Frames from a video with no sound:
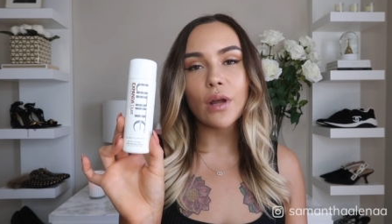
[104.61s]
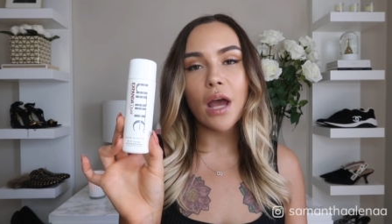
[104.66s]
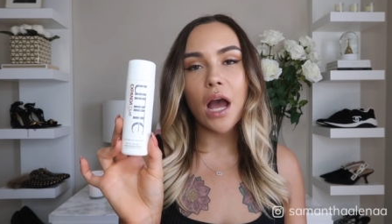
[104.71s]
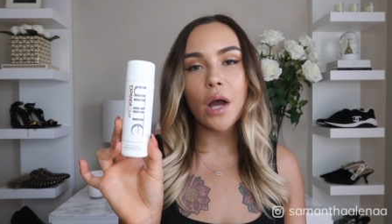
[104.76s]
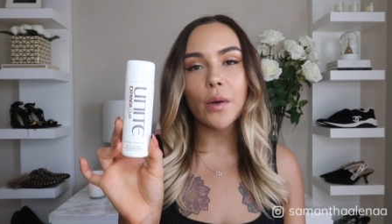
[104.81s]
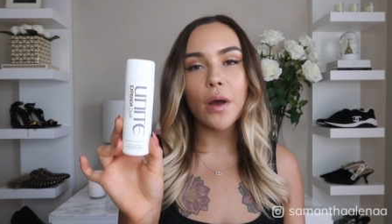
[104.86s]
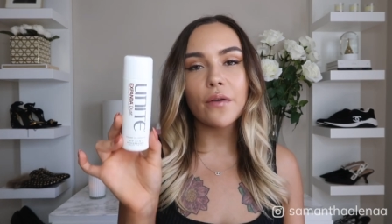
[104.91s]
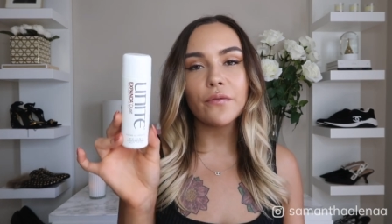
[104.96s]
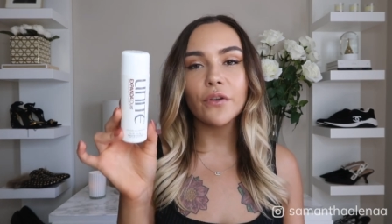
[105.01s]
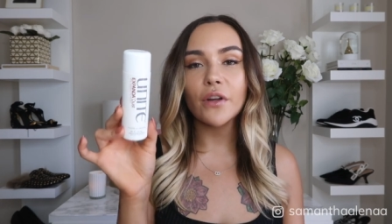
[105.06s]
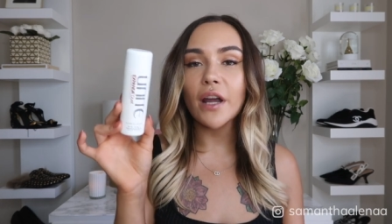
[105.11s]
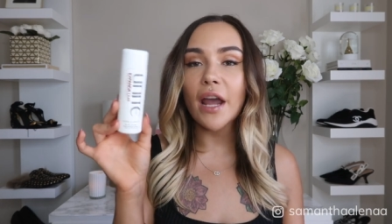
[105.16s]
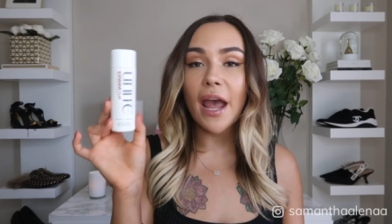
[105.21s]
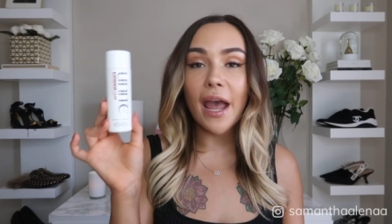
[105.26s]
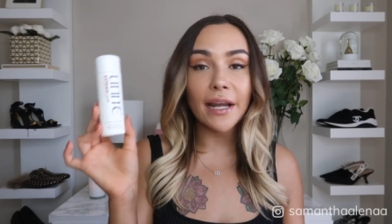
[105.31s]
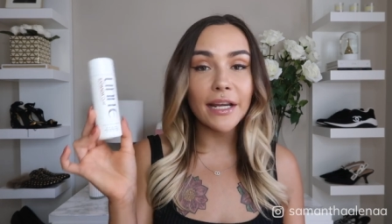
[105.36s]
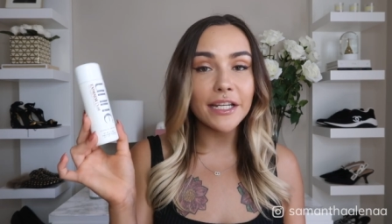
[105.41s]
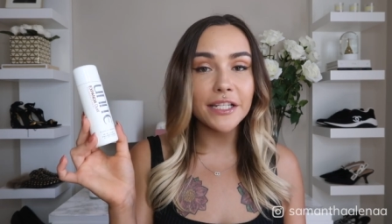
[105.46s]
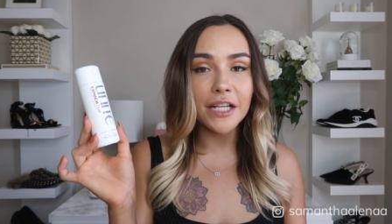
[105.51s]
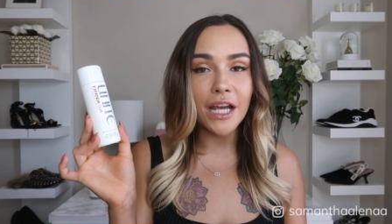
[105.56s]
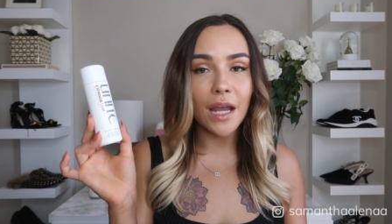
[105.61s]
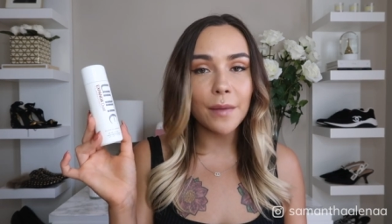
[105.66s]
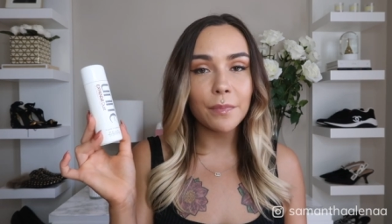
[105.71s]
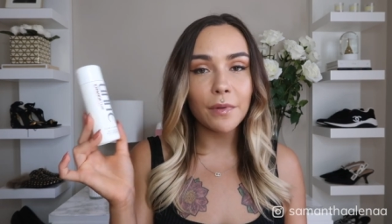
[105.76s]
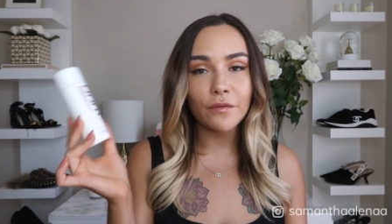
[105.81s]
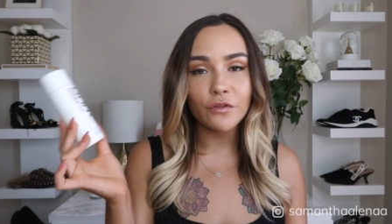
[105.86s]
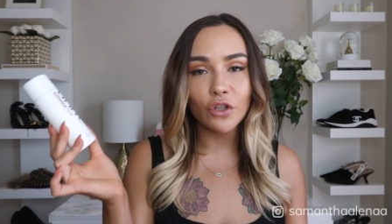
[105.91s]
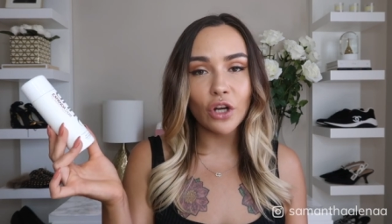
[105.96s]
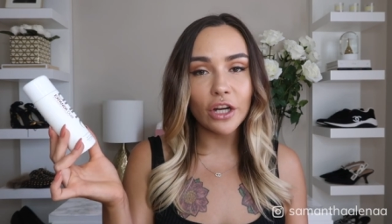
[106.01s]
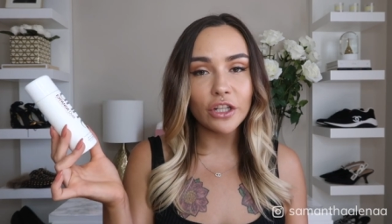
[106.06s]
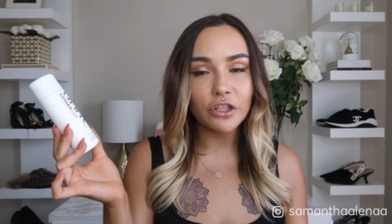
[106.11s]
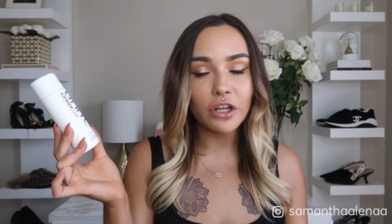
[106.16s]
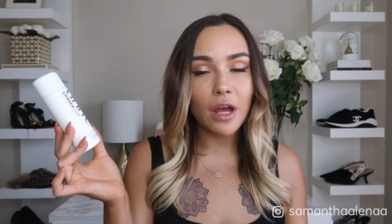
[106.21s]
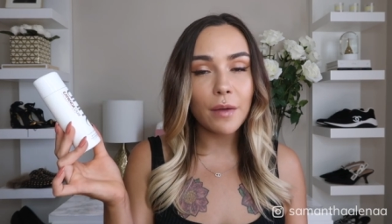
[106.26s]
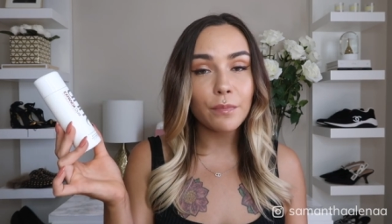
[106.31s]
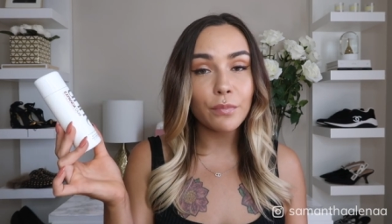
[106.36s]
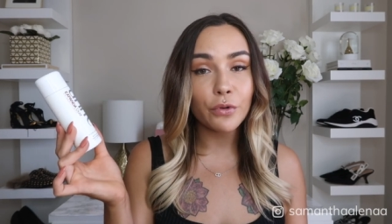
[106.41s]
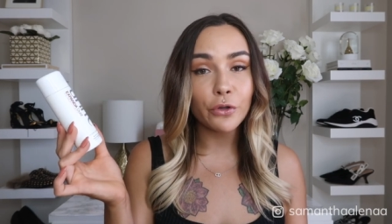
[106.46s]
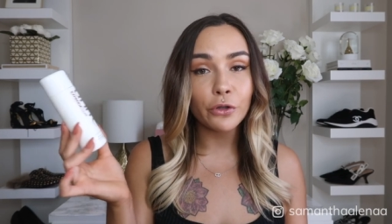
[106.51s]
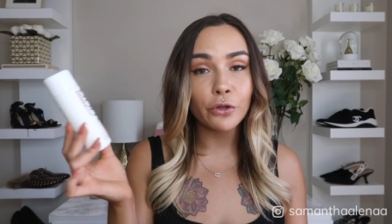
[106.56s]
However, any type of dry
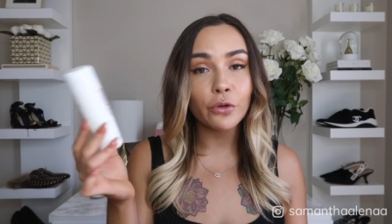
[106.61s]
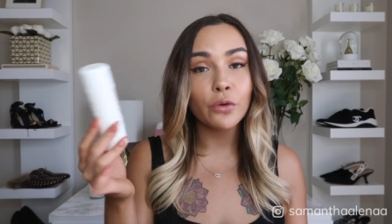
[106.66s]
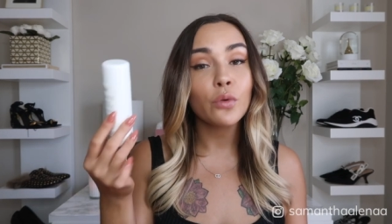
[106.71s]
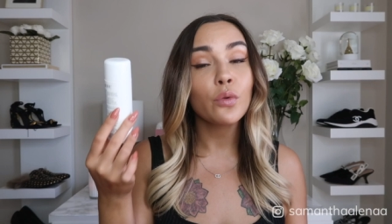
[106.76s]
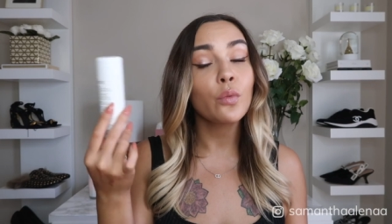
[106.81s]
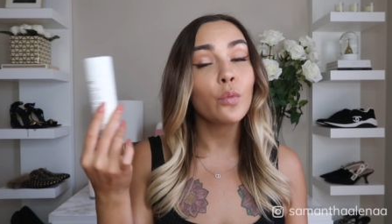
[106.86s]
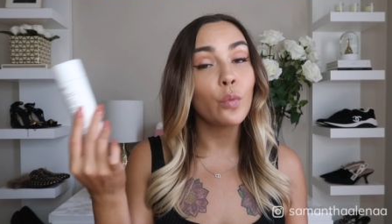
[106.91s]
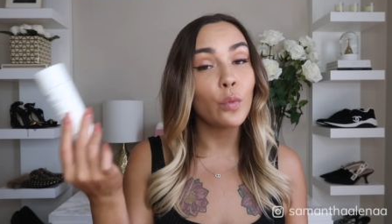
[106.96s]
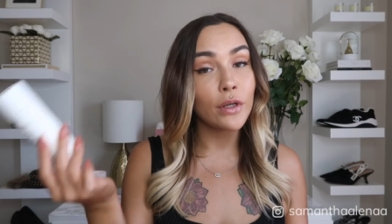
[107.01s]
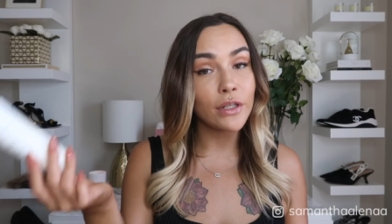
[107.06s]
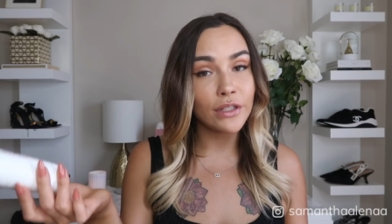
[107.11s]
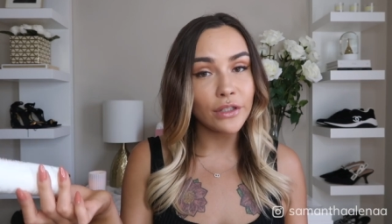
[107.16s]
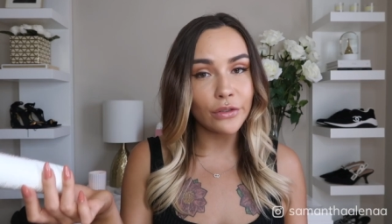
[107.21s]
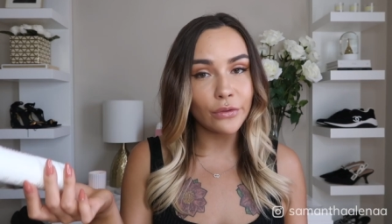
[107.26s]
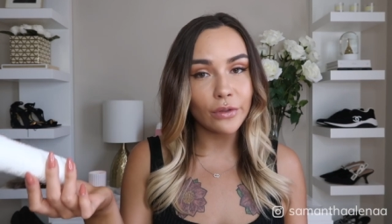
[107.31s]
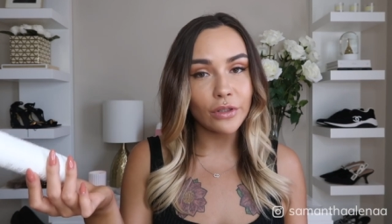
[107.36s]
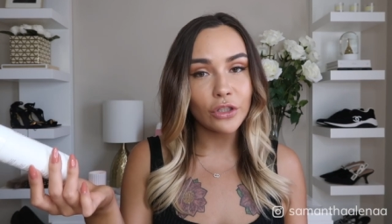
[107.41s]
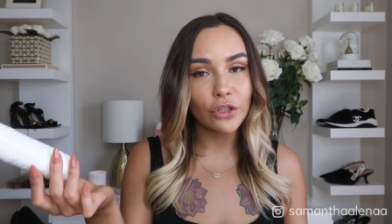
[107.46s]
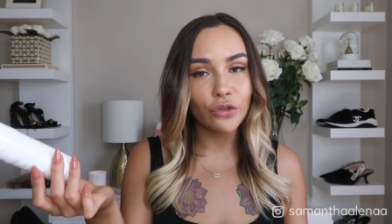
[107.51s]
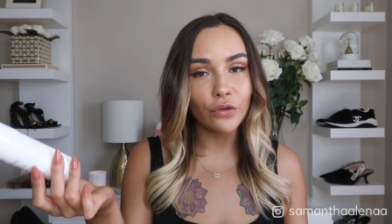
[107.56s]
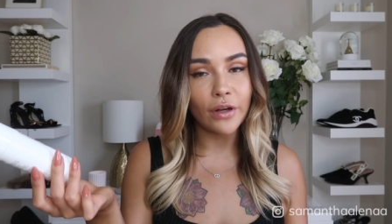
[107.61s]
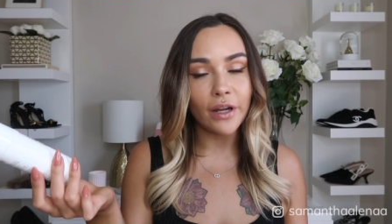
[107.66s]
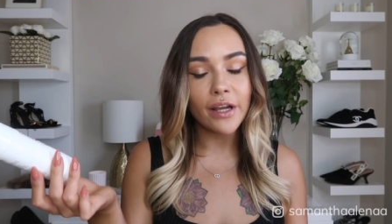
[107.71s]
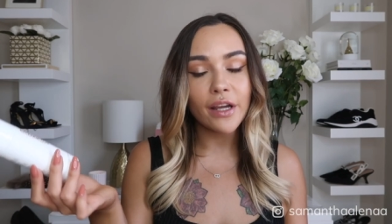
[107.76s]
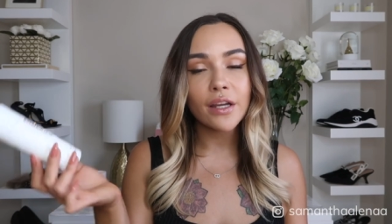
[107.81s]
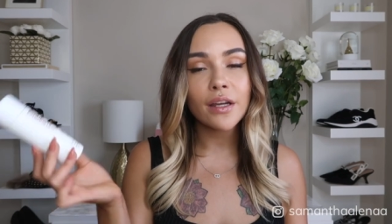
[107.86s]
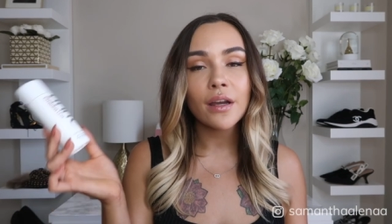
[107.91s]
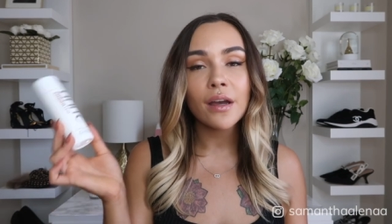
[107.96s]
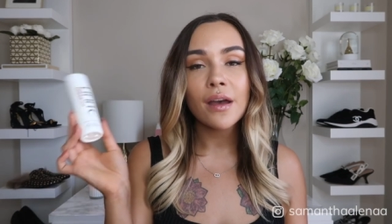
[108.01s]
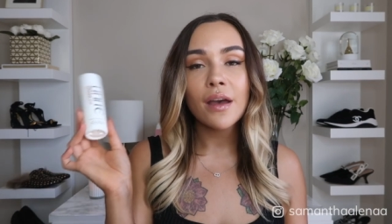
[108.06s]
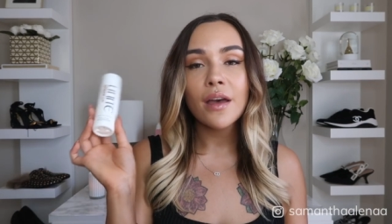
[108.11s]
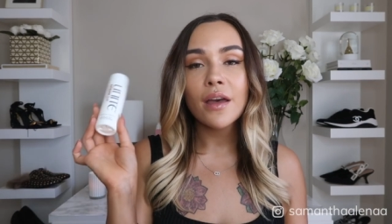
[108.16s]
shampoo would do the trick.